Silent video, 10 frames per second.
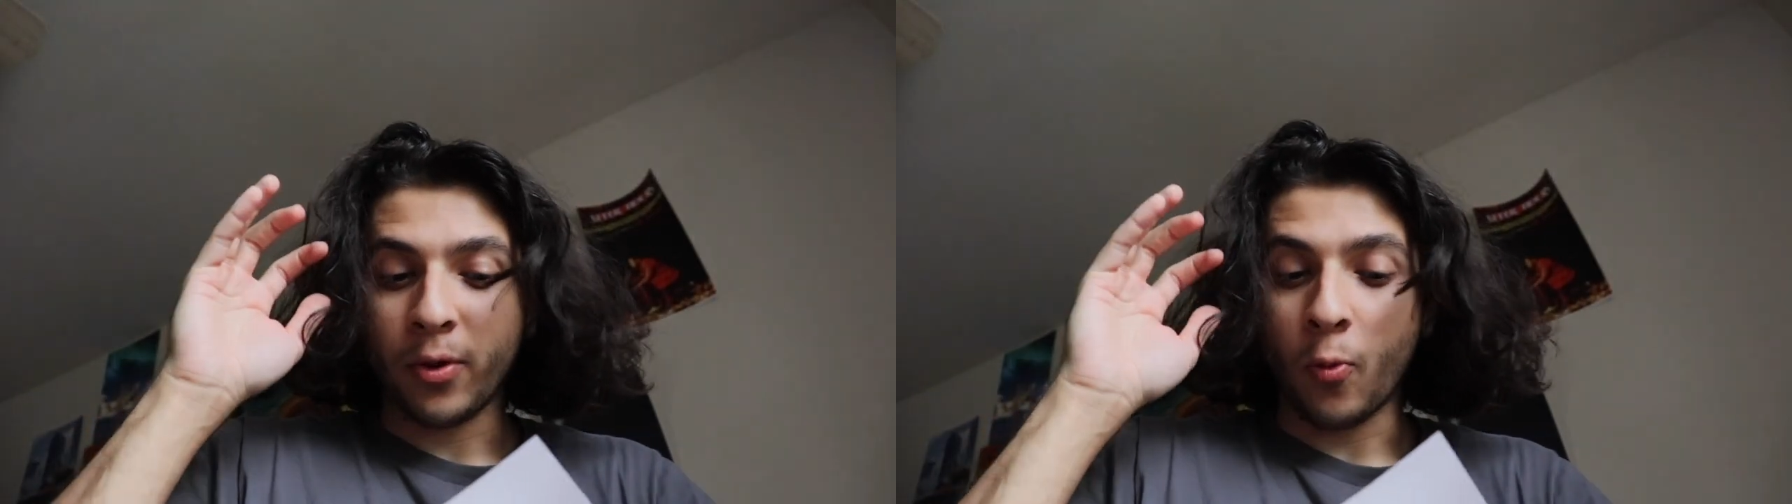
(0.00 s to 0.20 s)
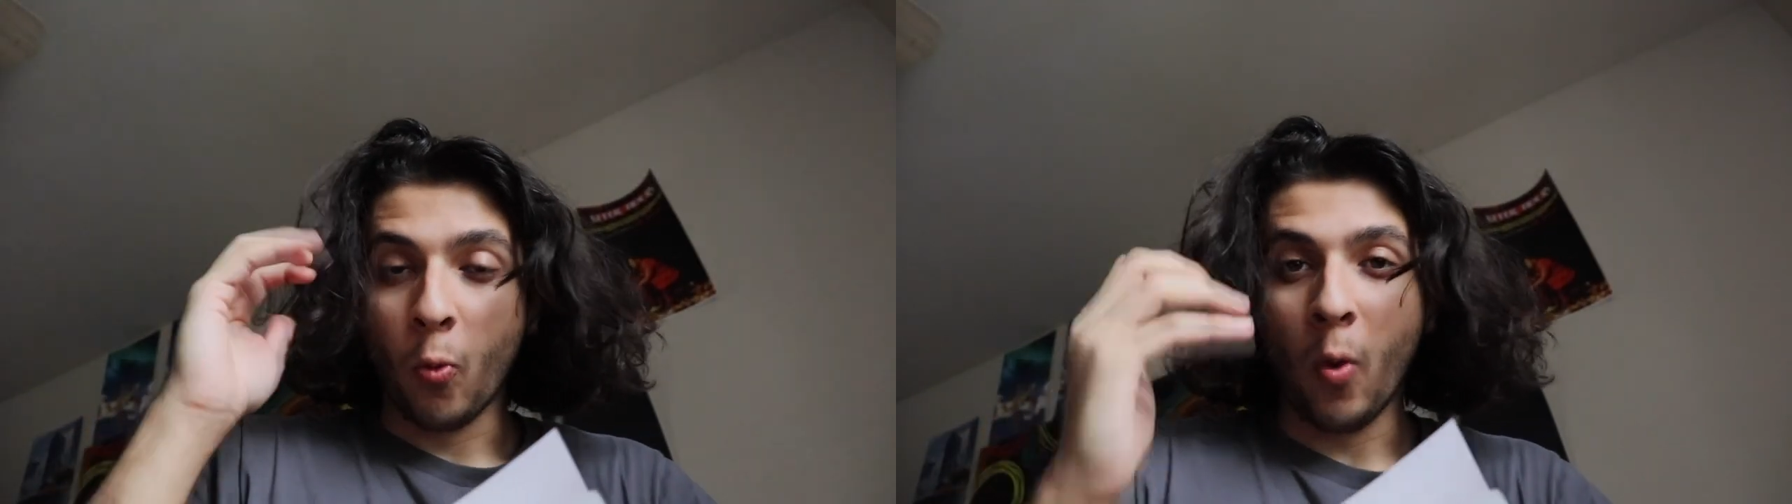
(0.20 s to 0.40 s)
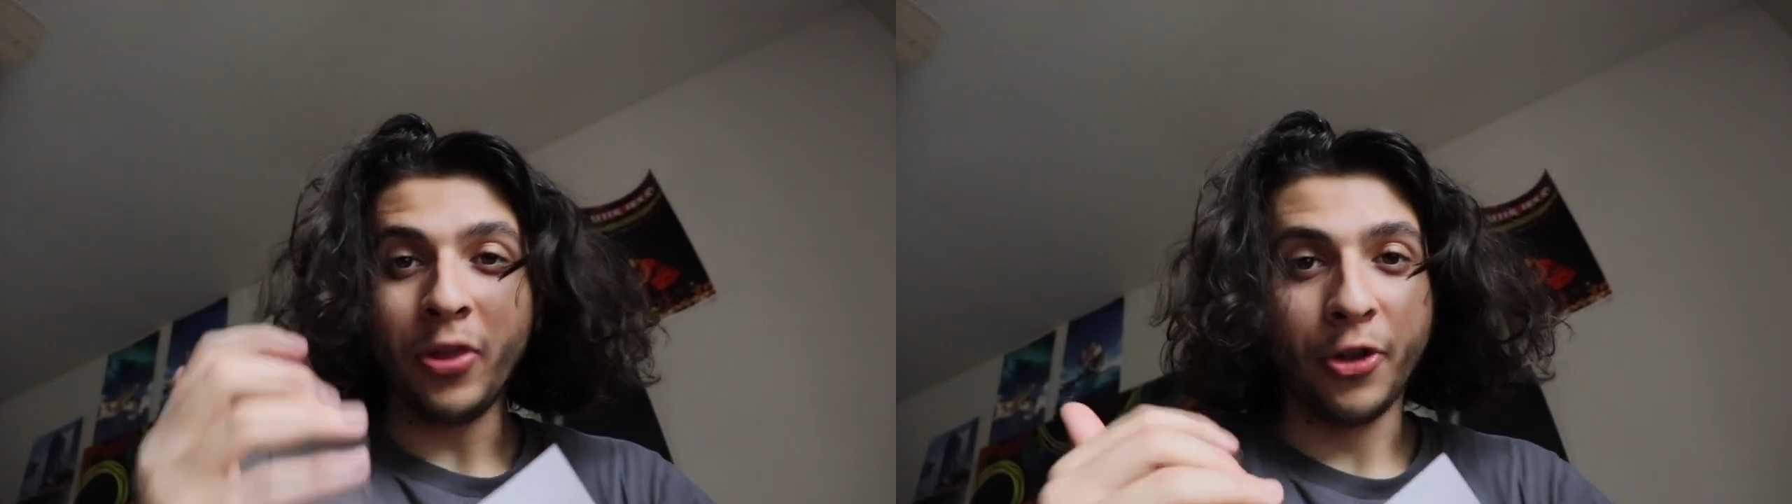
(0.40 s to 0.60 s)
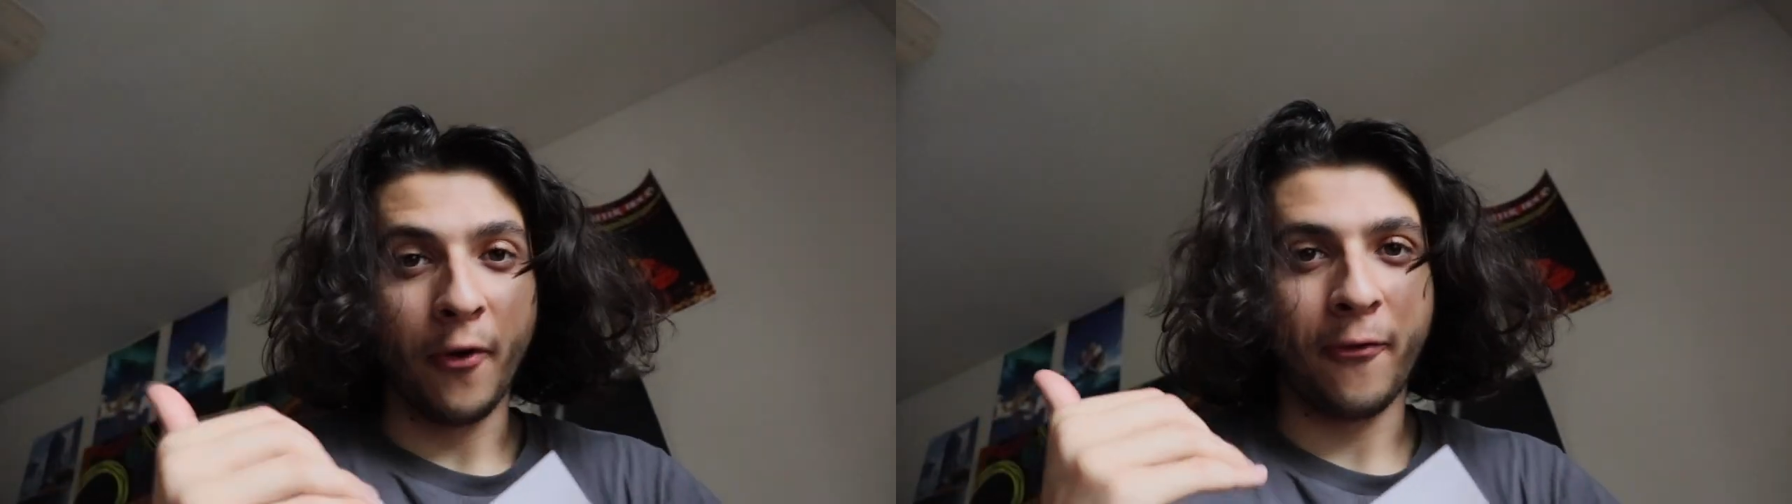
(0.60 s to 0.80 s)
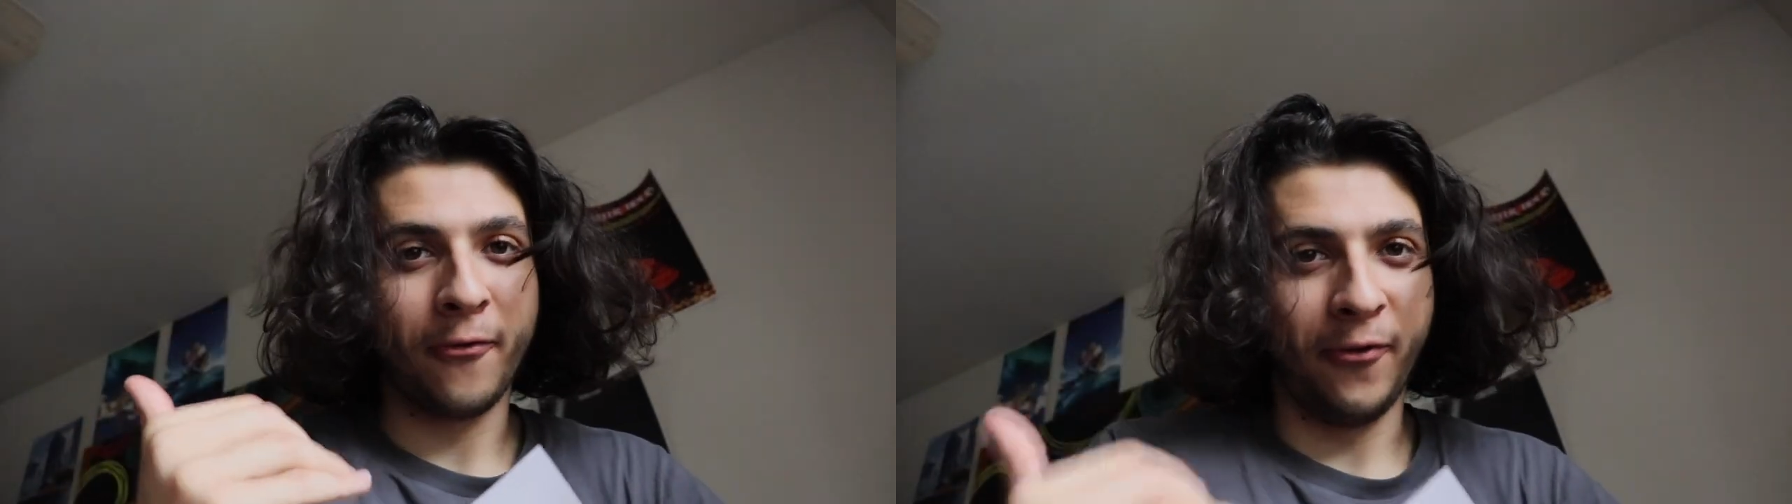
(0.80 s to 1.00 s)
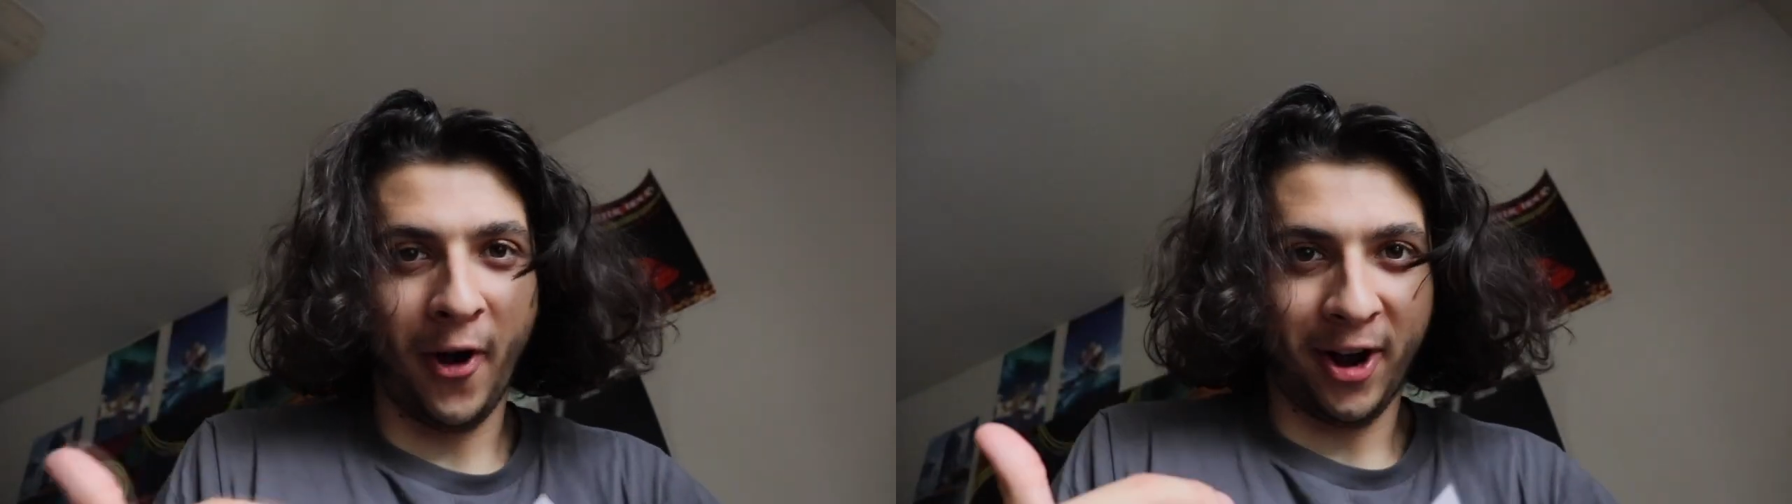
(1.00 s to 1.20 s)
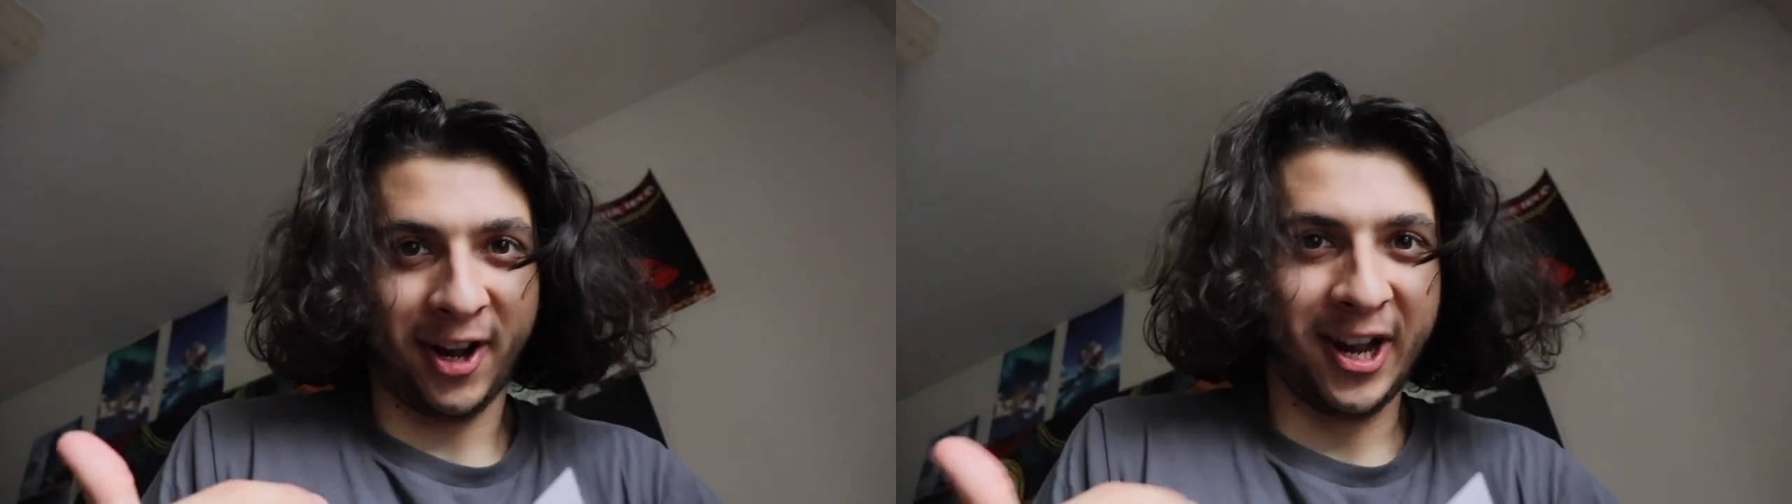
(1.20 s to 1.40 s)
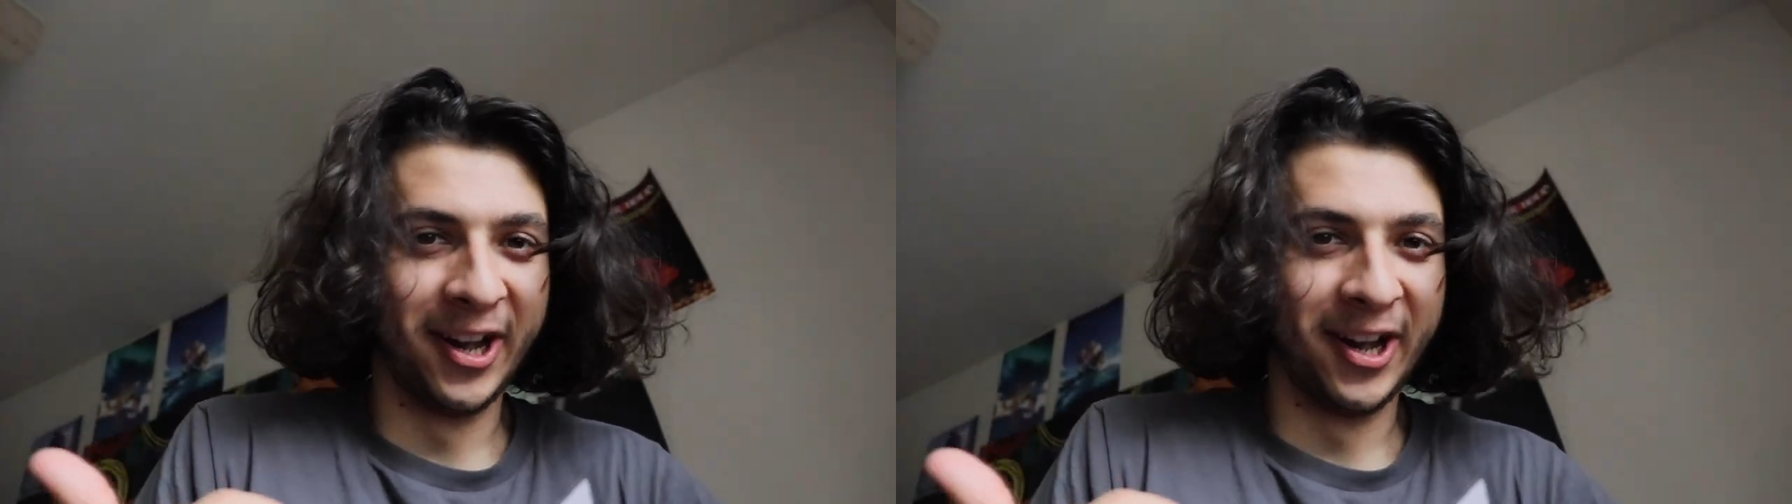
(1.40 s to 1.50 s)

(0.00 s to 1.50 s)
what the fuck?